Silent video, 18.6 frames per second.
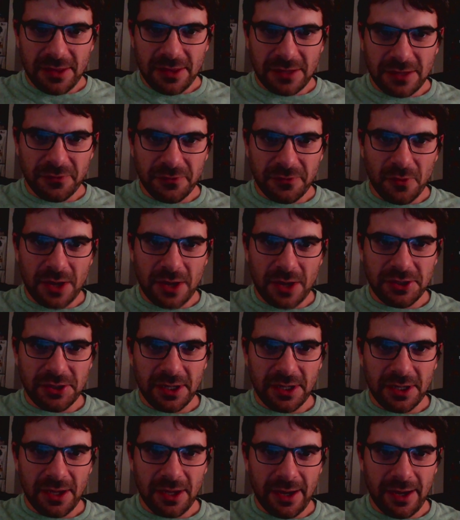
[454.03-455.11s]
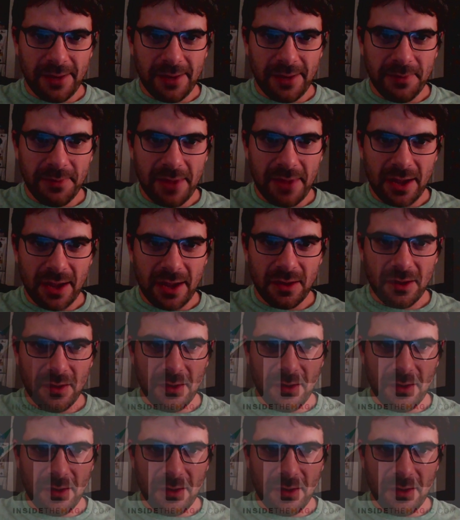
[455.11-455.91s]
Thanks for watching, and I'll be back